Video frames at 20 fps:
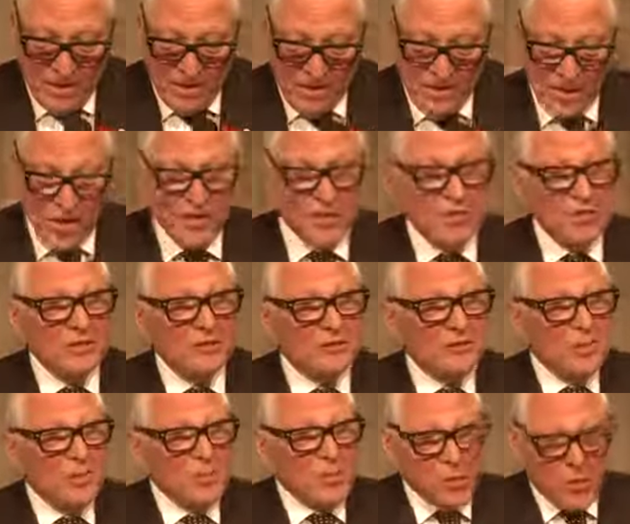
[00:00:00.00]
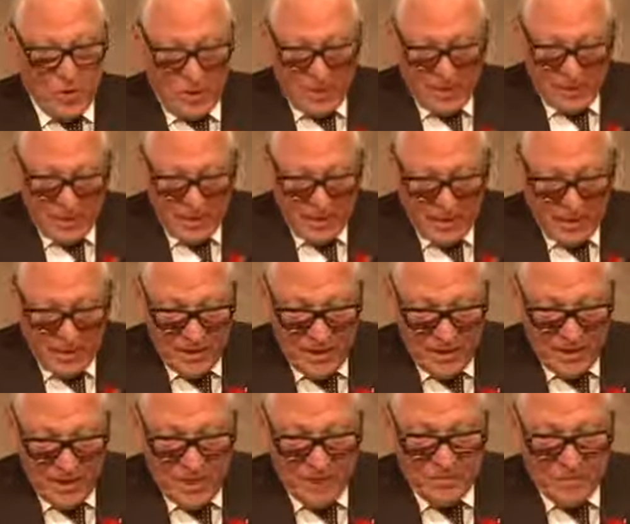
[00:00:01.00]
The Jenkins Report
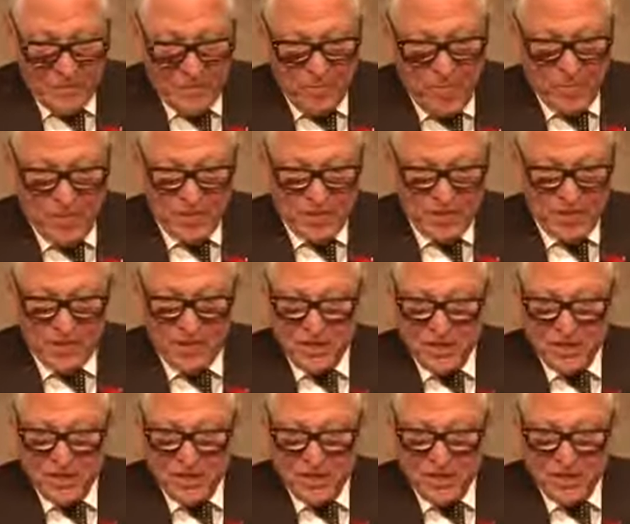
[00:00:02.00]
is proposing